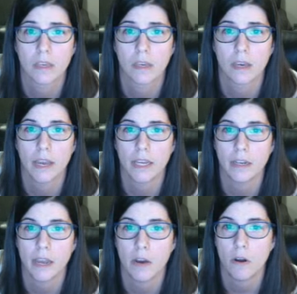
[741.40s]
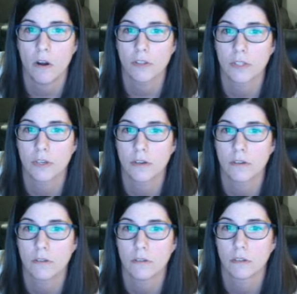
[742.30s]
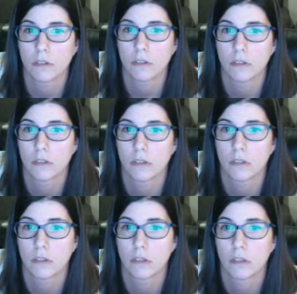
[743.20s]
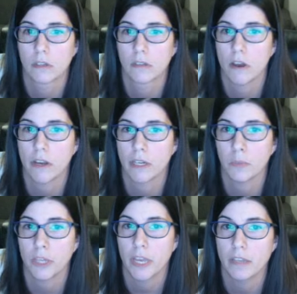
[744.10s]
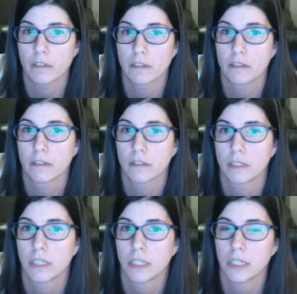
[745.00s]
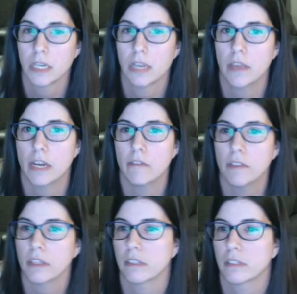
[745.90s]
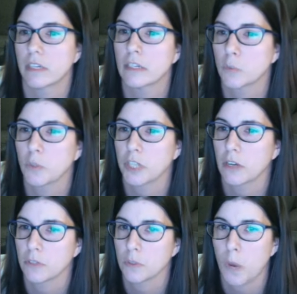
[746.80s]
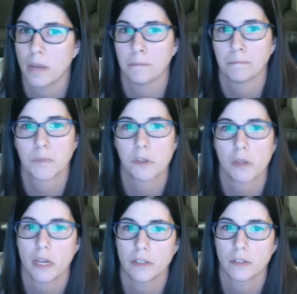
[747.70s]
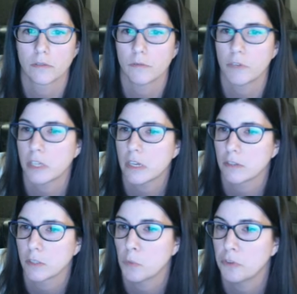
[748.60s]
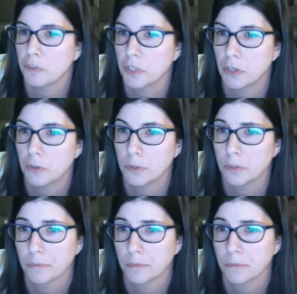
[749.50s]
I can now also lock it in place, and then even that settings widget goes away so that it's really smooth to use.